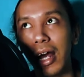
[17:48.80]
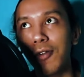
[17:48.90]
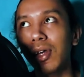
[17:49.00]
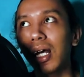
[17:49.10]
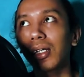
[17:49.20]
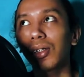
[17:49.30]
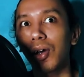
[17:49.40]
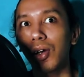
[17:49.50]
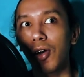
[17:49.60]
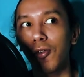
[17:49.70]
feel like
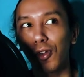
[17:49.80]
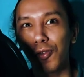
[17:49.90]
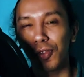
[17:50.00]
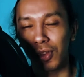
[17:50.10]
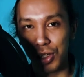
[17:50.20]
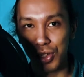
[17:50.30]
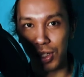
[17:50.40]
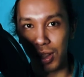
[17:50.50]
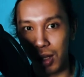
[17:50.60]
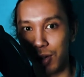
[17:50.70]
Theory of Love touch
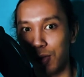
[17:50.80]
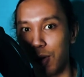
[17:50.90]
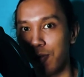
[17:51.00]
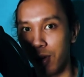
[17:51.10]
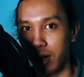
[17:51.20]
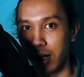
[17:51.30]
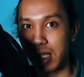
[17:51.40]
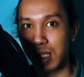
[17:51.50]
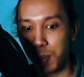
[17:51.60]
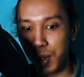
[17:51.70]
a lot of heart,
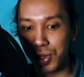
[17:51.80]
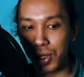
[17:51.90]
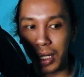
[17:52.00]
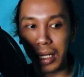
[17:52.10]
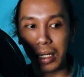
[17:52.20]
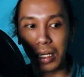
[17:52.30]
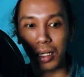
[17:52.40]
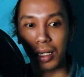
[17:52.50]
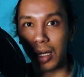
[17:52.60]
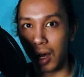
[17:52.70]
especially
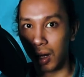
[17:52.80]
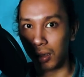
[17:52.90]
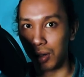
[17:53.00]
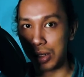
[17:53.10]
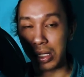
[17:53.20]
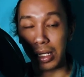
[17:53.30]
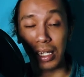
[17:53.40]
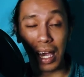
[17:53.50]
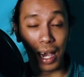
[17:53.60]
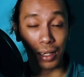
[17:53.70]
the characters,
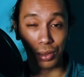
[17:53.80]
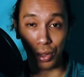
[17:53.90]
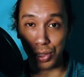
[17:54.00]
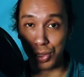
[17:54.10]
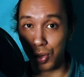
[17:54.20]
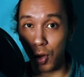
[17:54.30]
the actors.